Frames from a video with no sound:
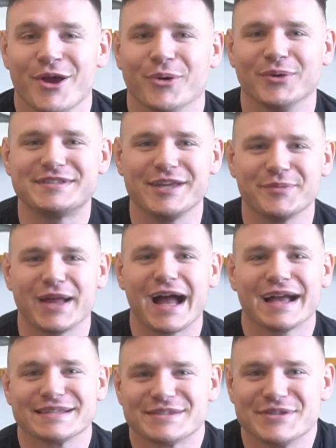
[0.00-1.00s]
What's up
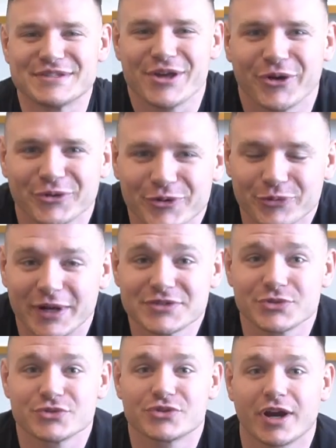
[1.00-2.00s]
guys, this is Hunter with
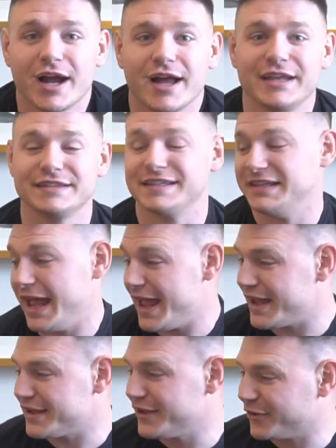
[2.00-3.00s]
Wrestler's Grind, and
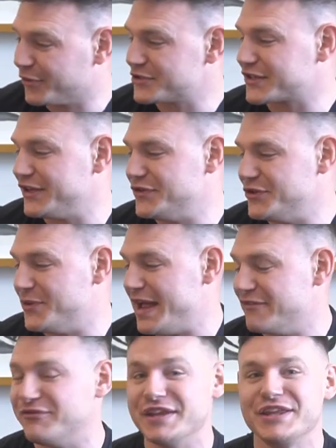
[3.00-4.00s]
today we're just going to do
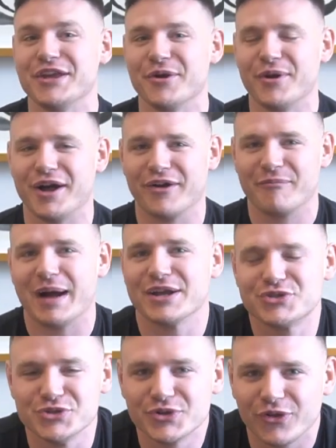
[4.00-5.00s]
a video of my
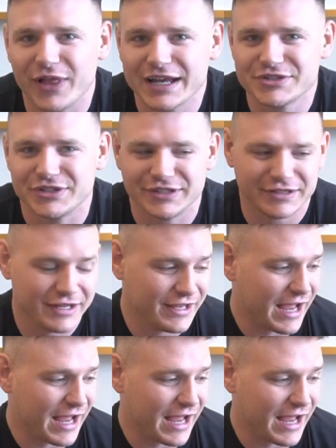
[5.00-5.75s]
shoe collection.